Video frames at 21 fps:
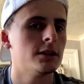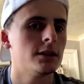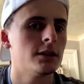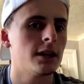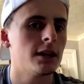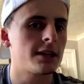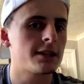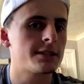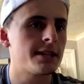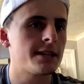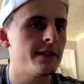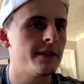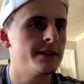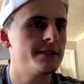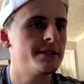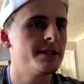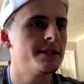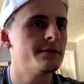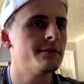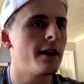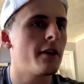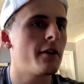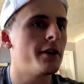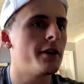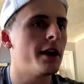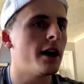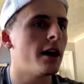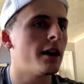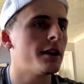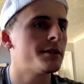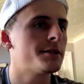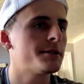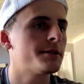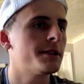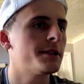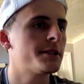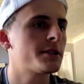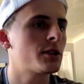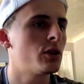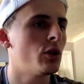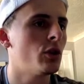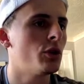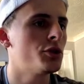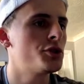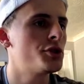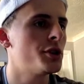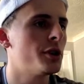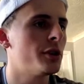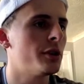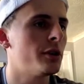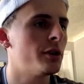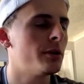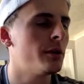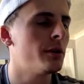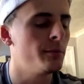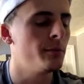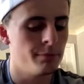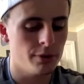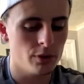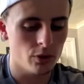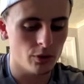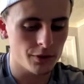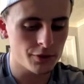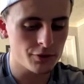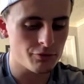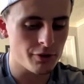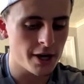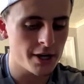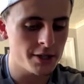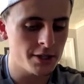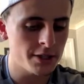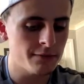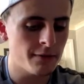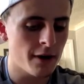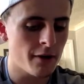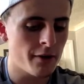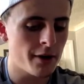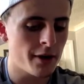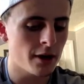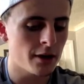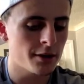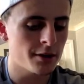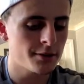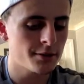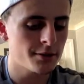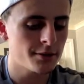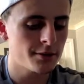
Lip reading: Like I said, this is very nice. This closure below this range is very nice.